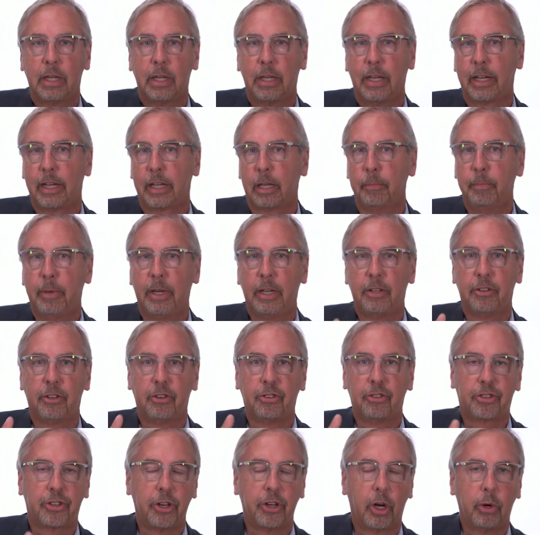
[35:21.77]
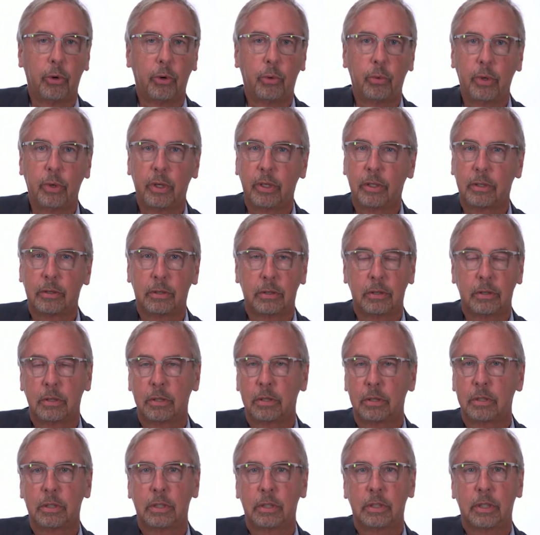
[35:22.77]
It can be shown
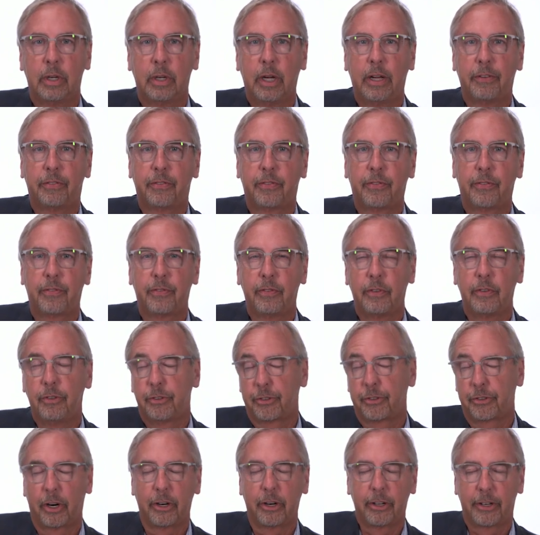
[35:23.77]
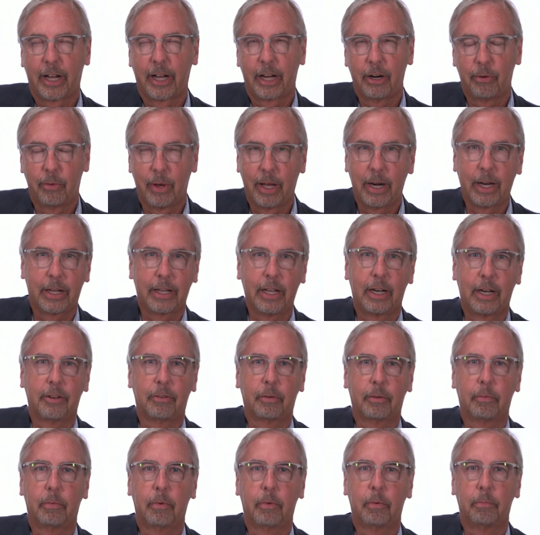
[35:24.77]
if you start a diuretic and
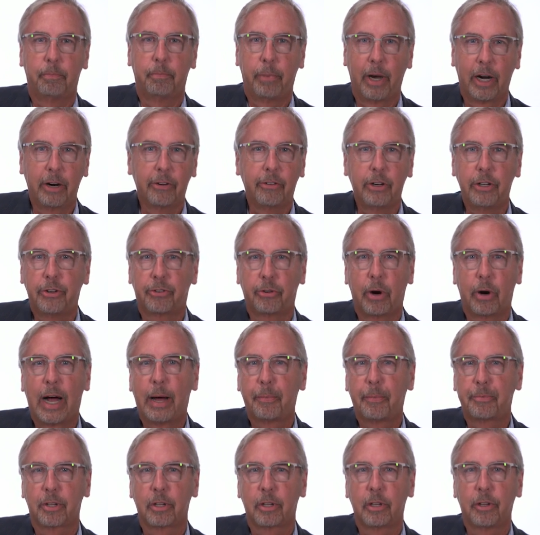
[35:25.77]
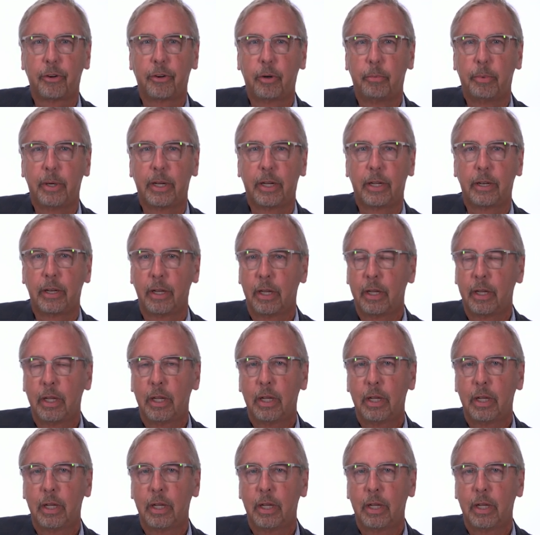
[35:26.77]
it barely drops a little bit.